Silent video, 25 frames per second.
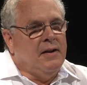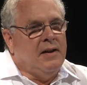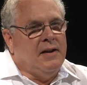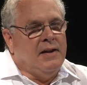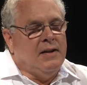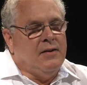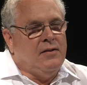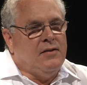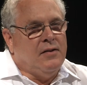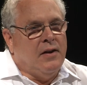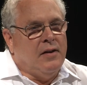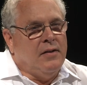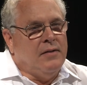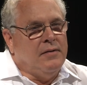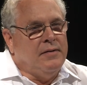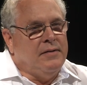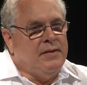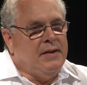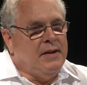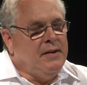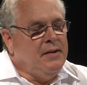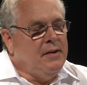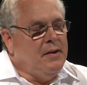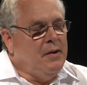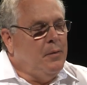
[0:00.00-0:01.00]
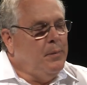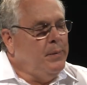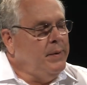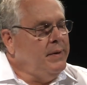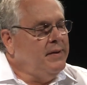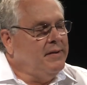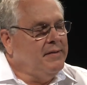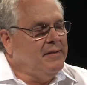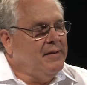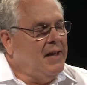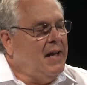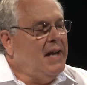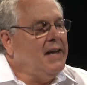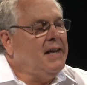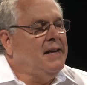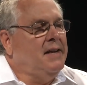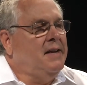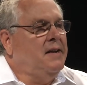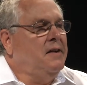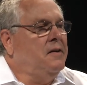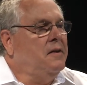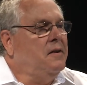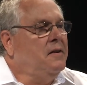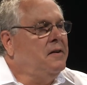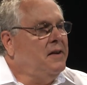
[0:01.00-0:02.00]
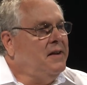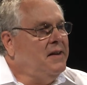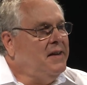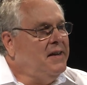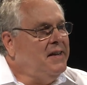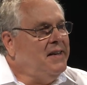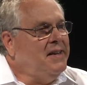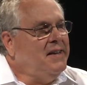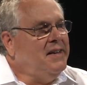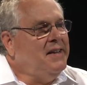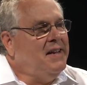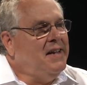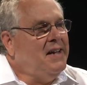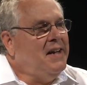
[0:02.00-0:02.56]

each other and said, we just like it here, and